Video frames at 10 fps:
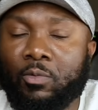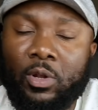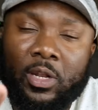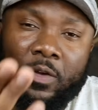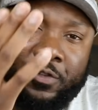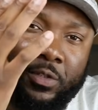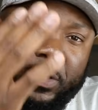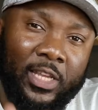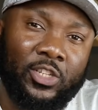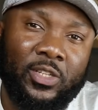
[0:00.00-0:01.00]
I would love to
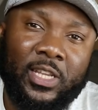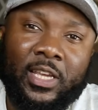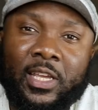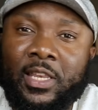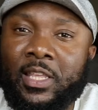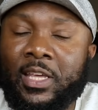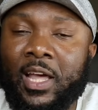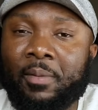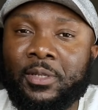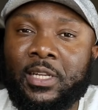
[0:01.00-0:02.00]
get your take in the
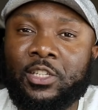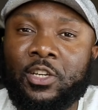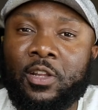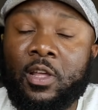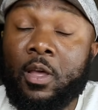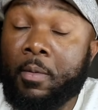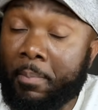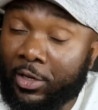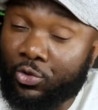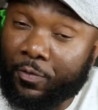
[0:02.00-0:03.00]
comment section.
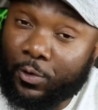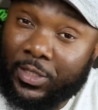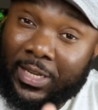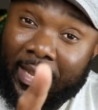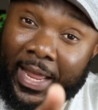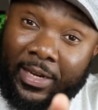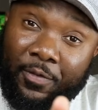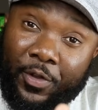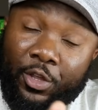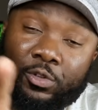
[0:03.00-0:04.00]
Make sure, of course, to like
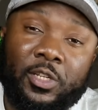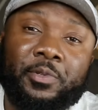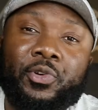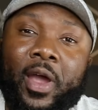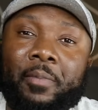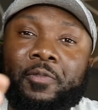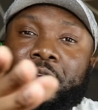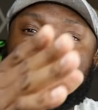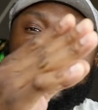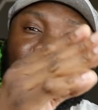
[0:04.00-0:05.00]
the video, subscribe if
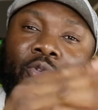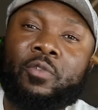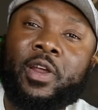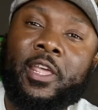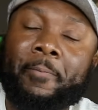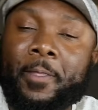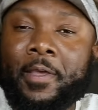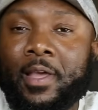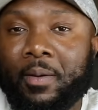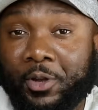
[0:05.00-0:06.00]
you haven't done so already.
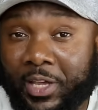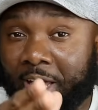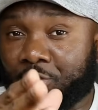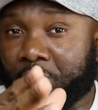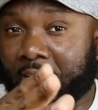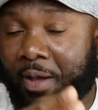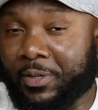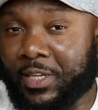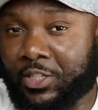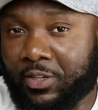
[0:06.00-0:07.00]
I'm going to catch you in the
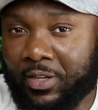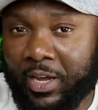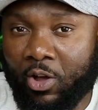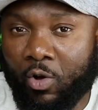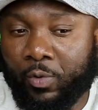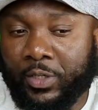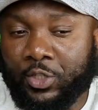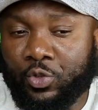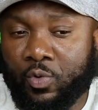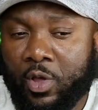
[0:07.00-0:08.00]
comment section like I
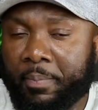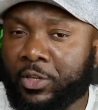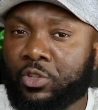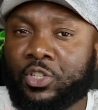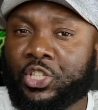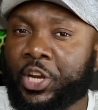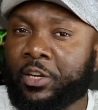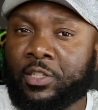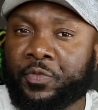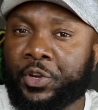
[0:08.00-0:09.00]
always do. Make sure to
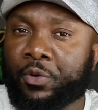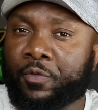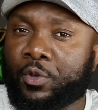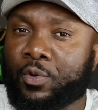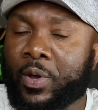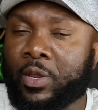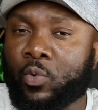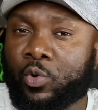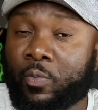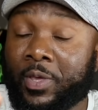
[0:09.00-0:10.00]
share this video if you know
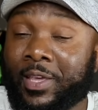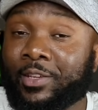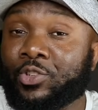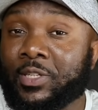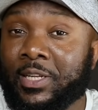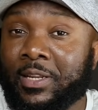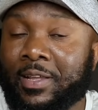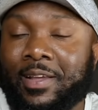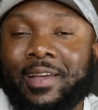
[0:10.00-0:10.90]
anyone who will be interested.